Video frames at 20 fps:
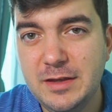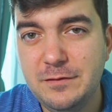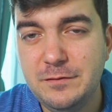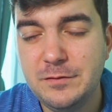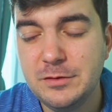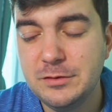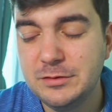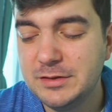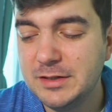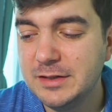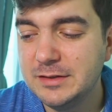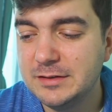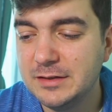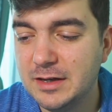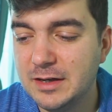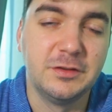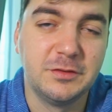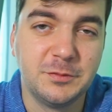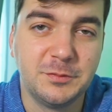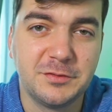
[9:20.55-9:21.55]
If you did,
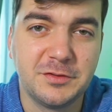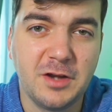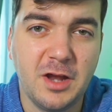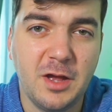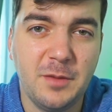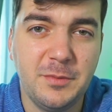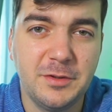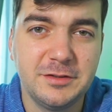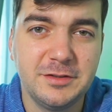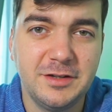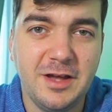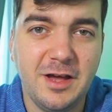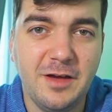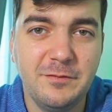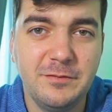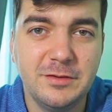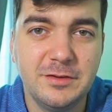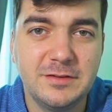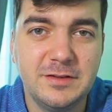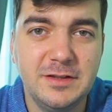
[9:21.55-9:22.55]
hit the subscribe button,
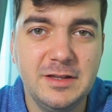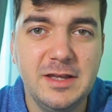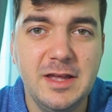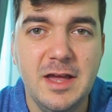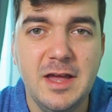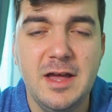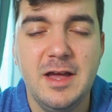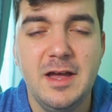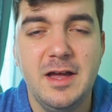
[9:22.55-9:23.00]
obviously.